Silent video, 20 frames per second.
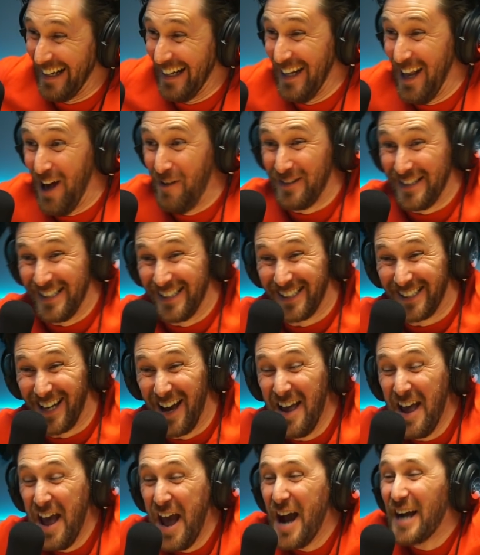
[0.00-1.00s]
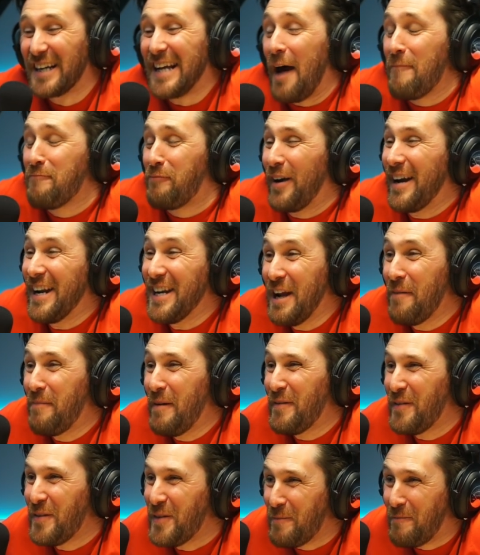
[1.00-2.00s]
gloves, and got pretty
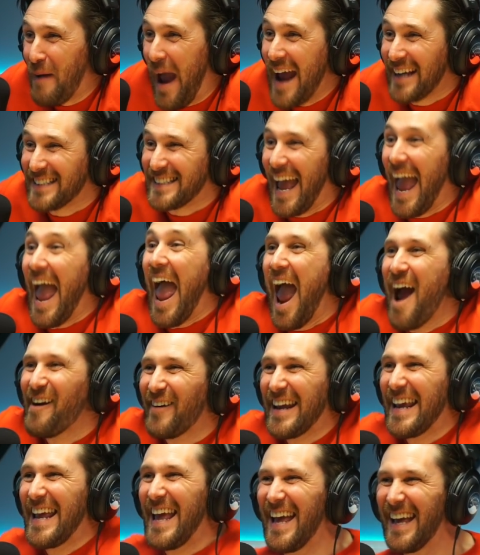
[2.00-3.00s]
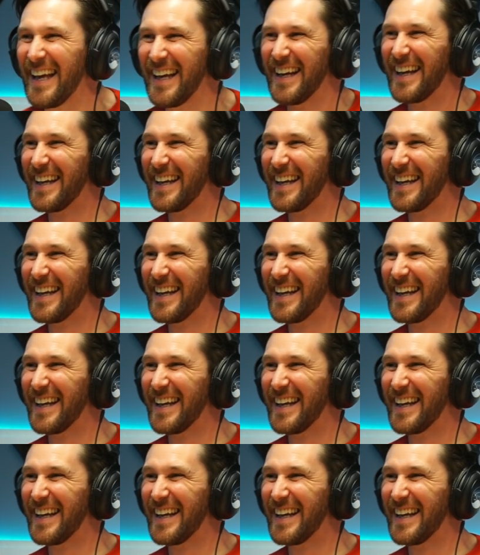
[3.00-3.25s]
nippy with the pants there, Harry.